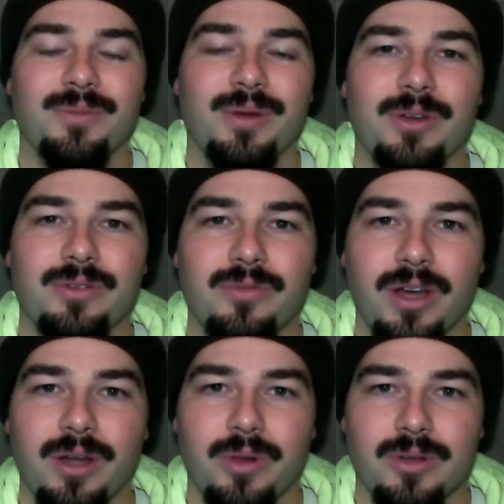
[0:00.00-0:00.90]
maybe you can
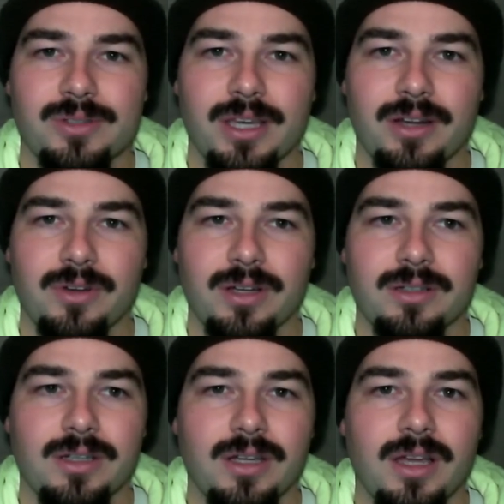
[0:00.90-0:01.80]
find one of those out of a